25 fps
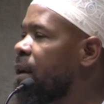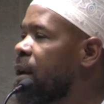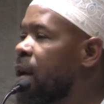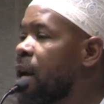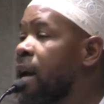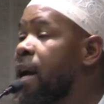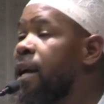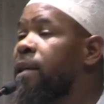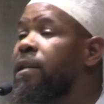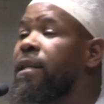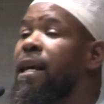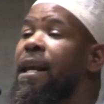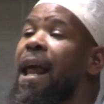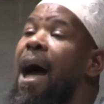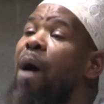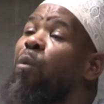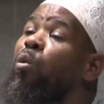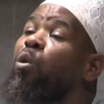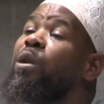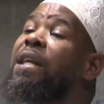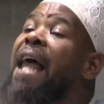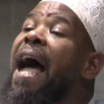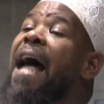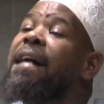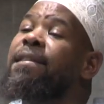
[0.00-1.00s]
He said, I
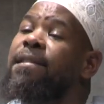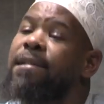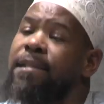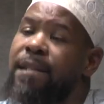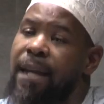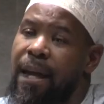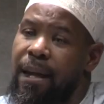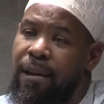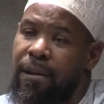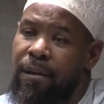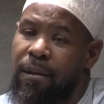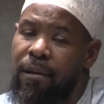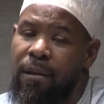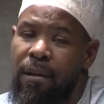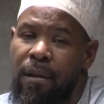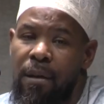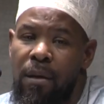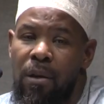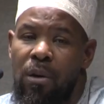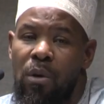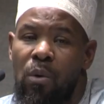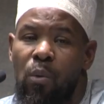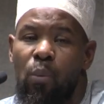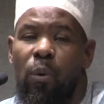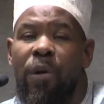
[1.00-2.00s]
will not sit
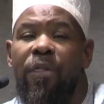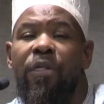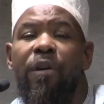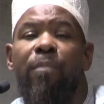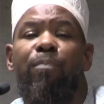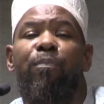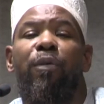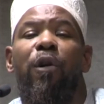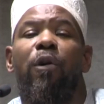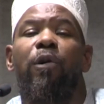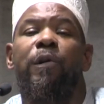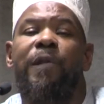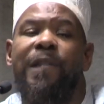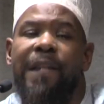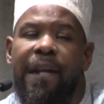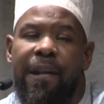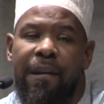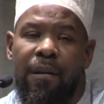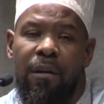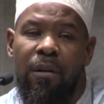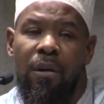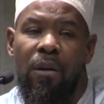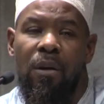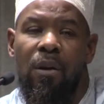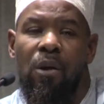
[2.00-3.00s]
with the person
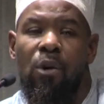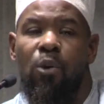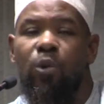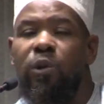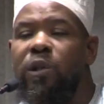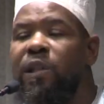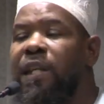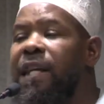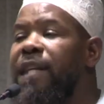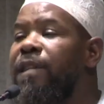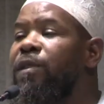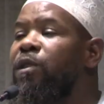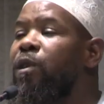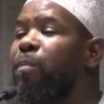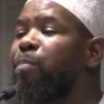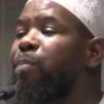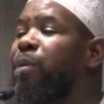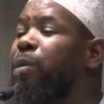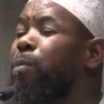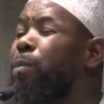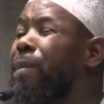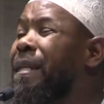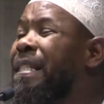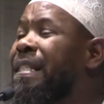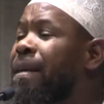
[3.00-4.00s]
who sees the
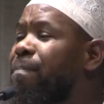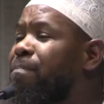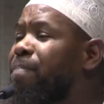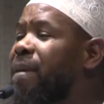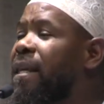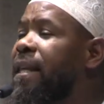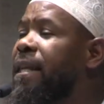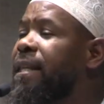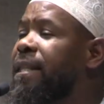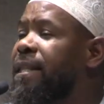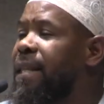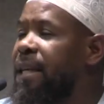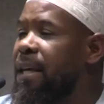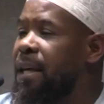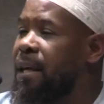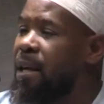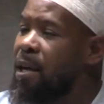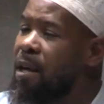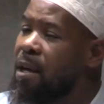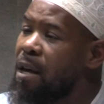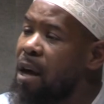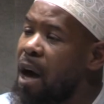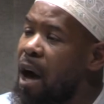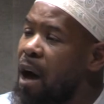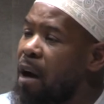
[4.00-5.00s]
permissibility
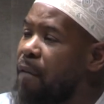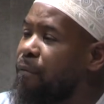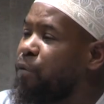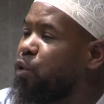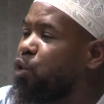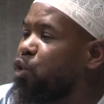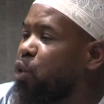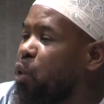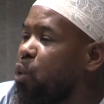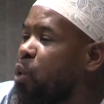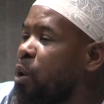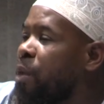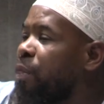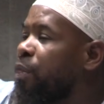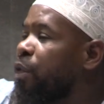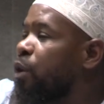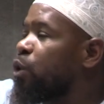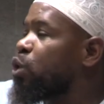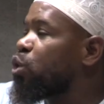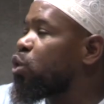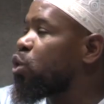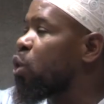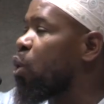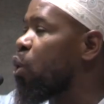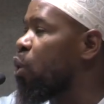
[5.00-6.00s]
of drawing the
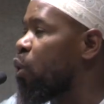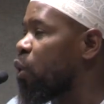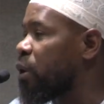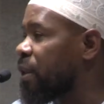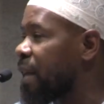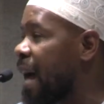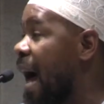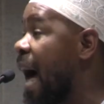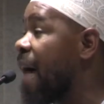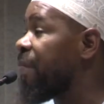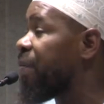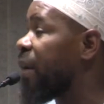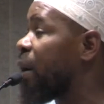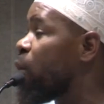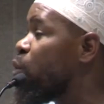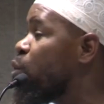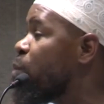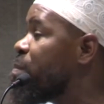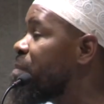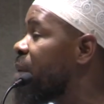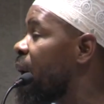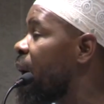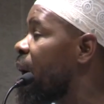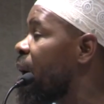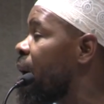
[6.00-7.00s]
sword on the
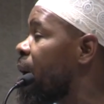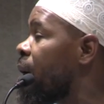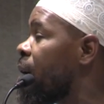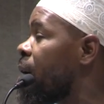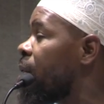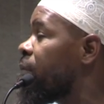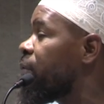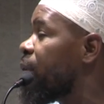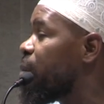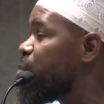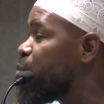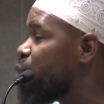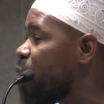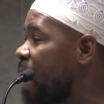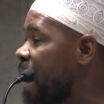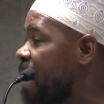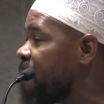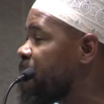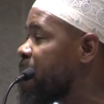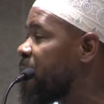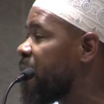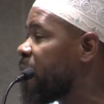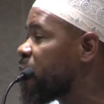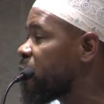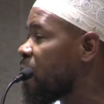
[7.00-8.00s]
ummah of
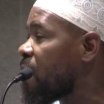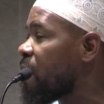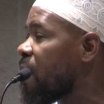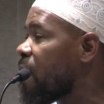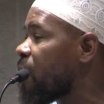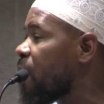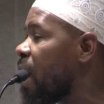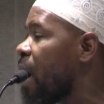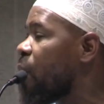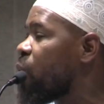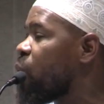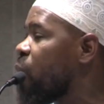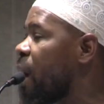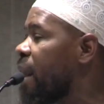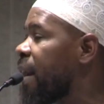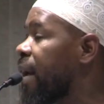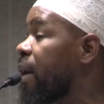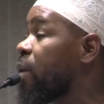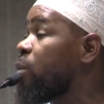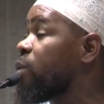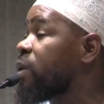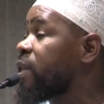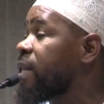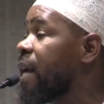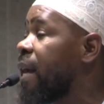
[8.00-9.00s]
Muhammad sallallahu
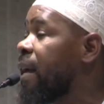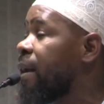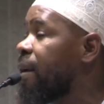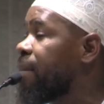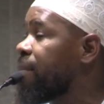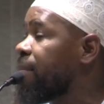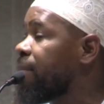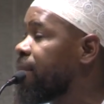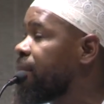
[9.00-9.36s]
alaihi wasallam.